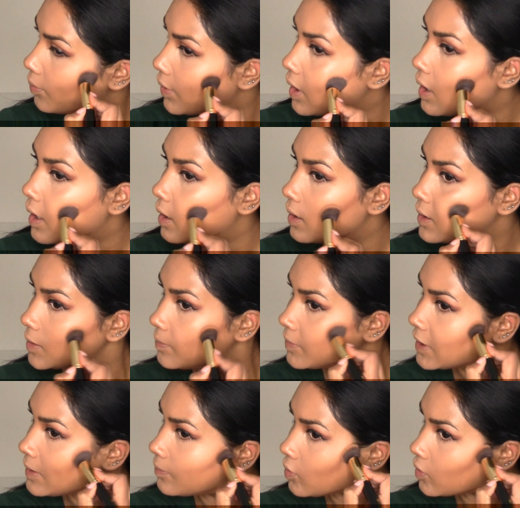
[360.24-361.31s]
But the
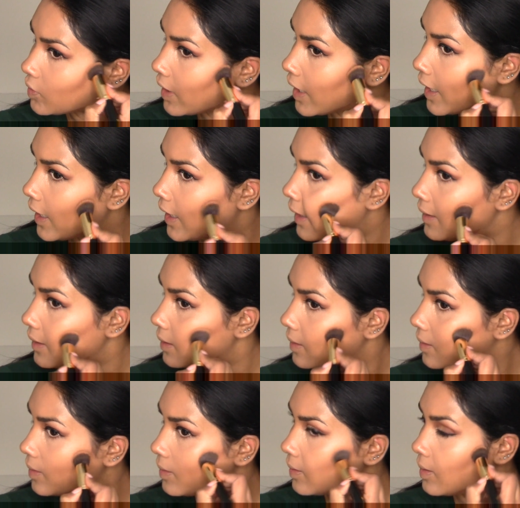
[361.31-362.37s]
people that
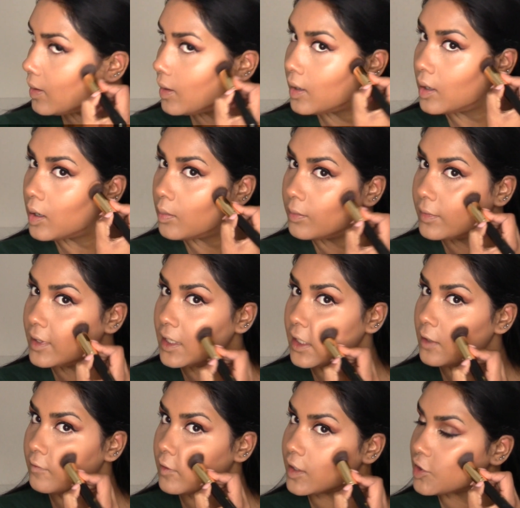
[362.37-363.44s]
believe